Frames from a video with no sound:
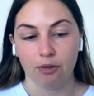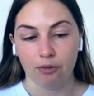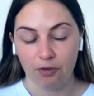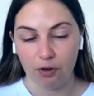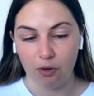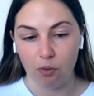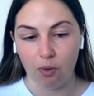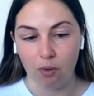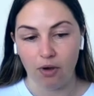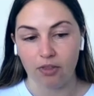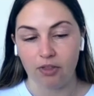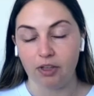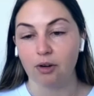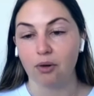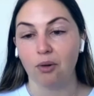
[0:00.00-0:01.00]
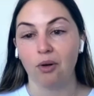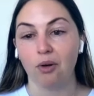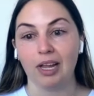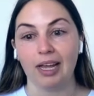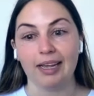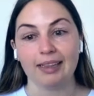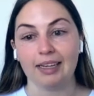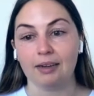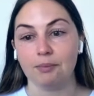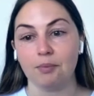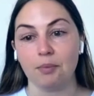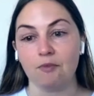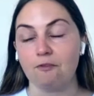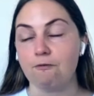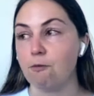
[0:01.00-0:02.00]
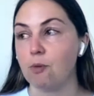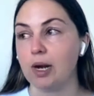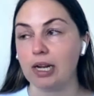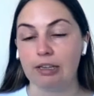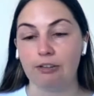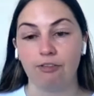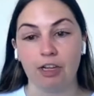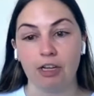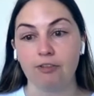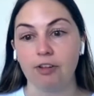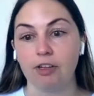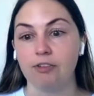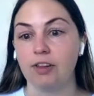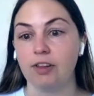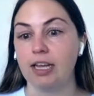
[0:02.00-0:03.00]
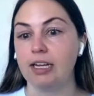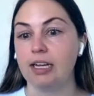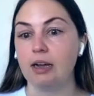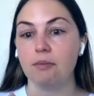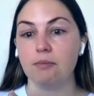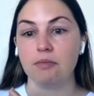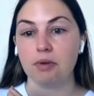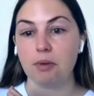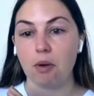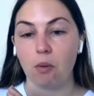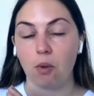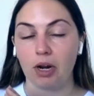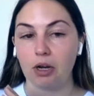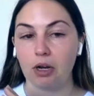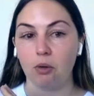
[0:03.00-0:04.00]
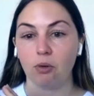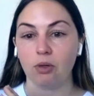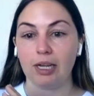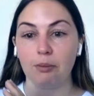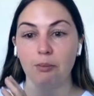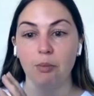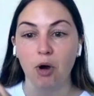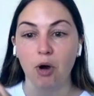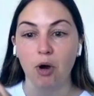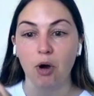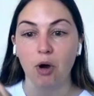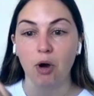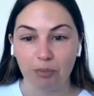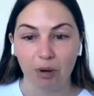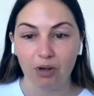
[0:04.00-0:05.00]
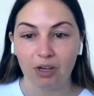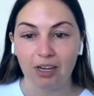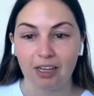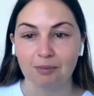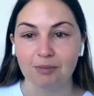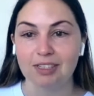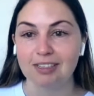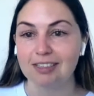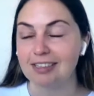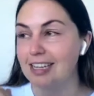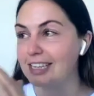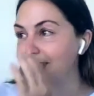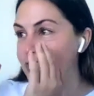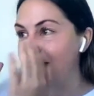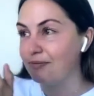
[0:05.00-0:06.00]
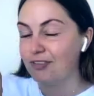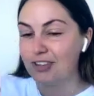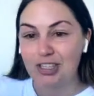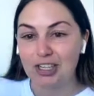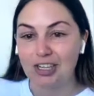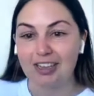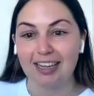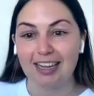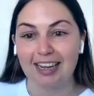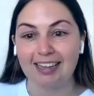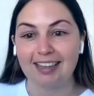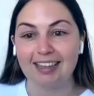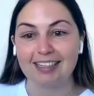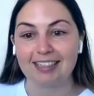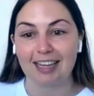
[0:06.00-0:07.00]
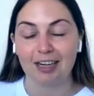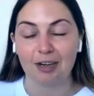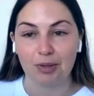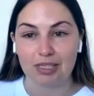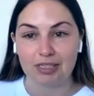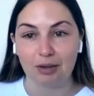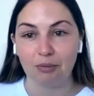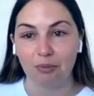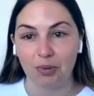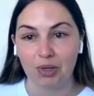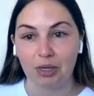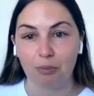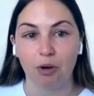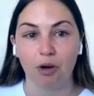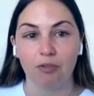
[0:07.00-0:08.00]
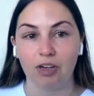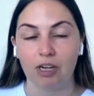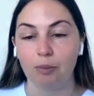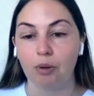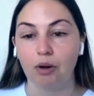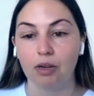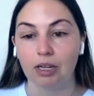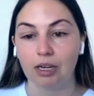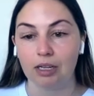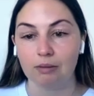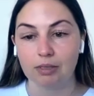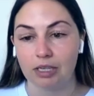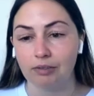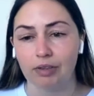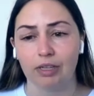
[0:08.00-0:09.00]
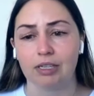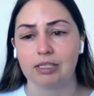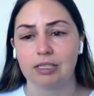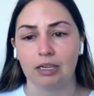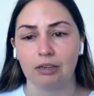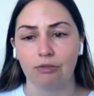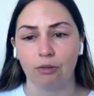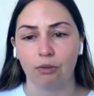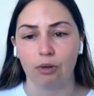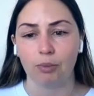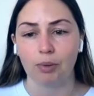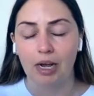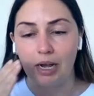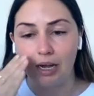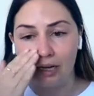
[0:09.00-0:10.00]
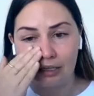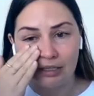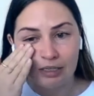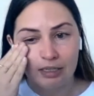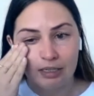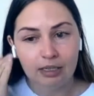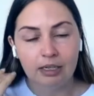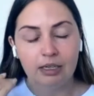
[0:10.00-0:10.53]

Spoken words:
they don't feel worth it, or like they're really fearful of like what I call like poverty apocalypses. They just envision in their head that there's going to be some big poverty apocalypse and everything's going to fall apart.